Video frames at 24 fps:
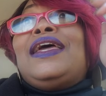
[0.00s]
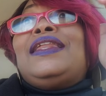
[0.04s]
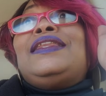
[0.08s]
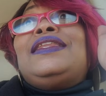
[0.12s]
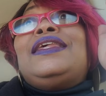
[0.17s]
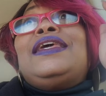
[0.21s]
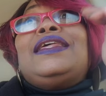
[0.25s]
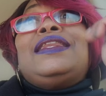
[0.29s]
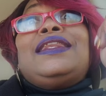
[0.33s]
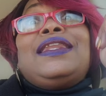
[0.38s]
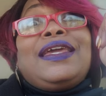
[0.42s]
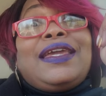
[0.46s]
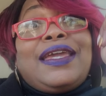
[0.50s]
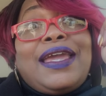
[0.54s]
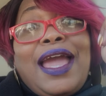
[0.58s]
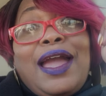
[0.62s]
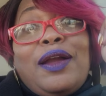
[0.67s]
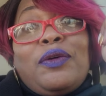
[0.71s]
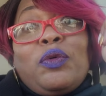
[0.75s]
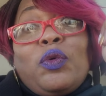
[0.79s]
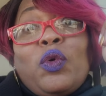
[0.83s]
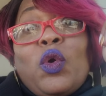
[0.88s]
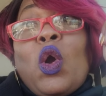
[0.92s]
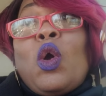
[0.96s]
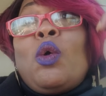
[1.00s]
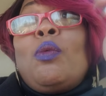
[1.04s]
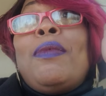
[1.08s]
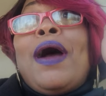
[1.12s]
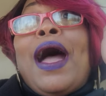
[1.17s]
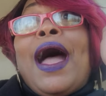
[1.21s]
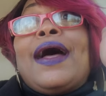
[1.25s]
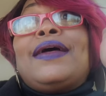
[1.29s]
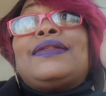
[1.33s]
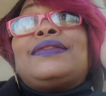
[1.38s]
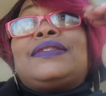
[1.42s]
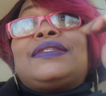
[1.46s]
and then they got
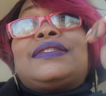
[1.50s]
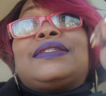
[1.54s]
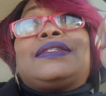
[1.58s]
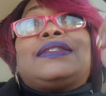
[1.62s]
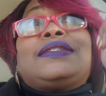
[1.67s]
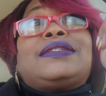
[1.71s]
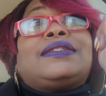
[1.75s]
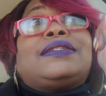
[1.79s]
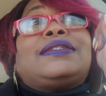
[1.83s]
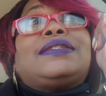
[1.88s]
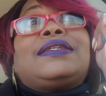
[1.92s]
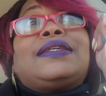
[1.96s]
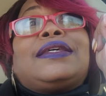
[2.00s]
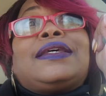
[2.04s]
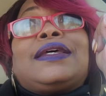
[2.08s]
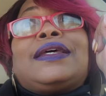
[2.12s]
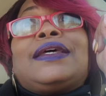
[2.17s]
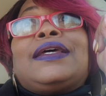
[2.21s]
robots